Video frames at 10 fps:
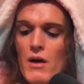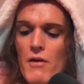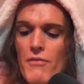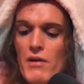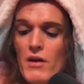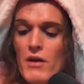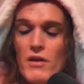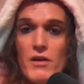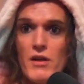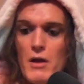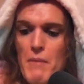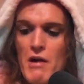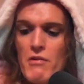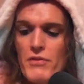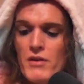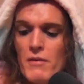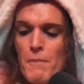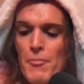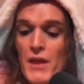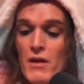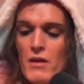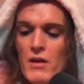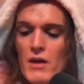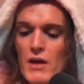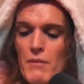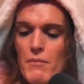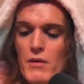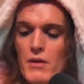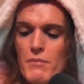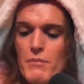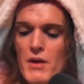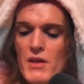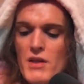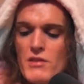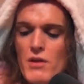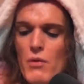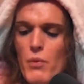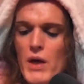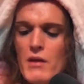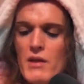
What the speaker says: I felt like I could have done a marathon. But it's so weird.